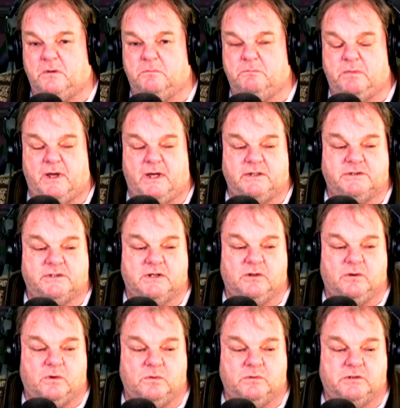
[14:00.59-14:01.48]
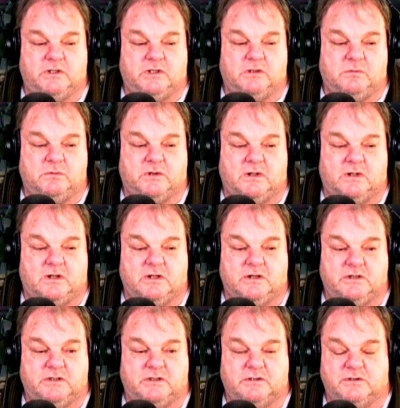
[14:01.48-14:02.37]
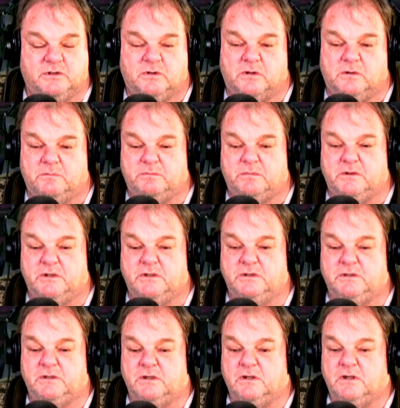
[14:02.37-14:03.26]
bats and go deal with all of these companies.